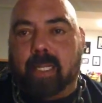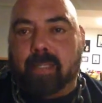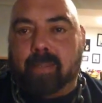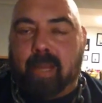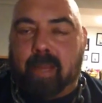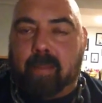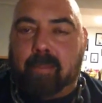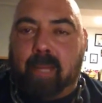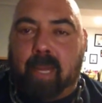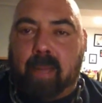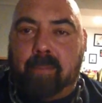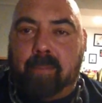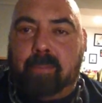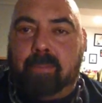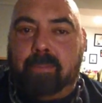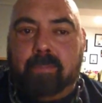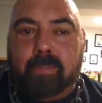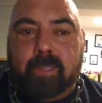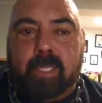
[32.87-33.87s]

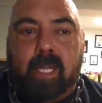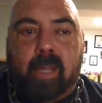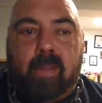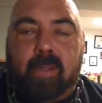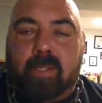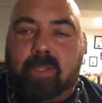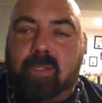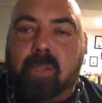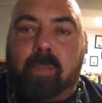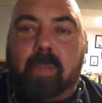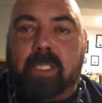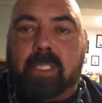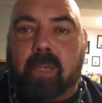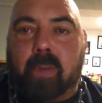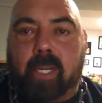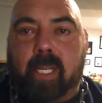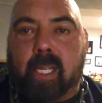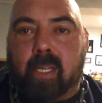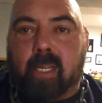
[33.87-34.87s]
There's so much
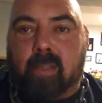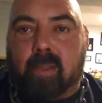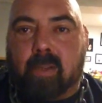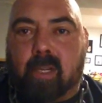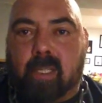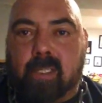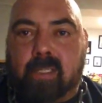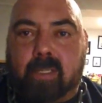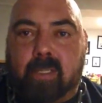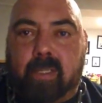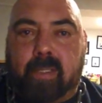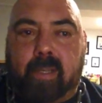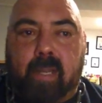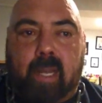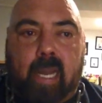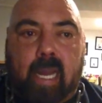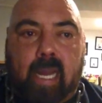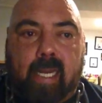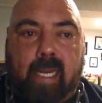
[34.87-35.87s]
I want to get across,
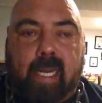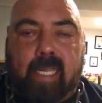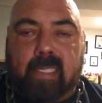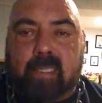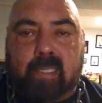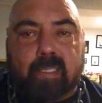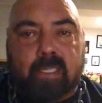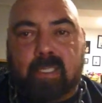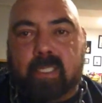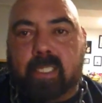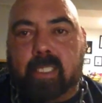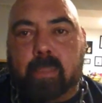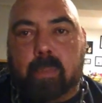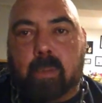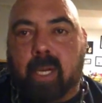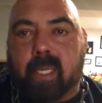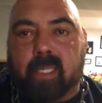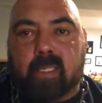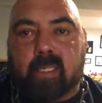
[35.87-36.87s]
and I guess I just need
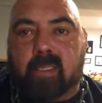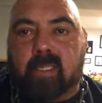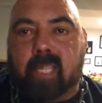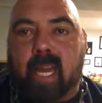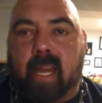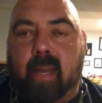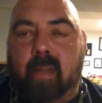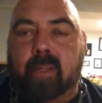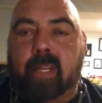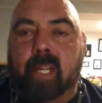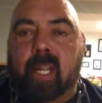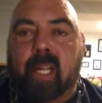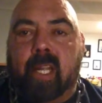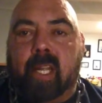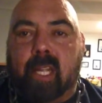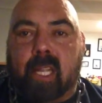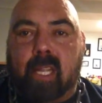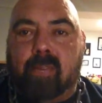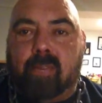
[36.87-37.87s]
to break this down
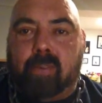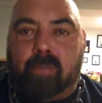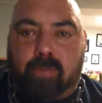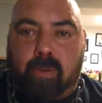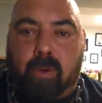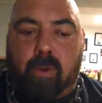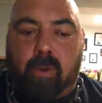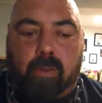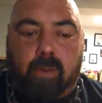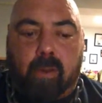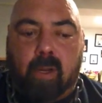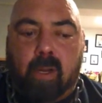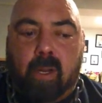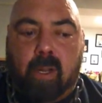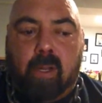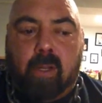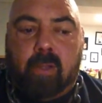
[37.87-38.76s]
even further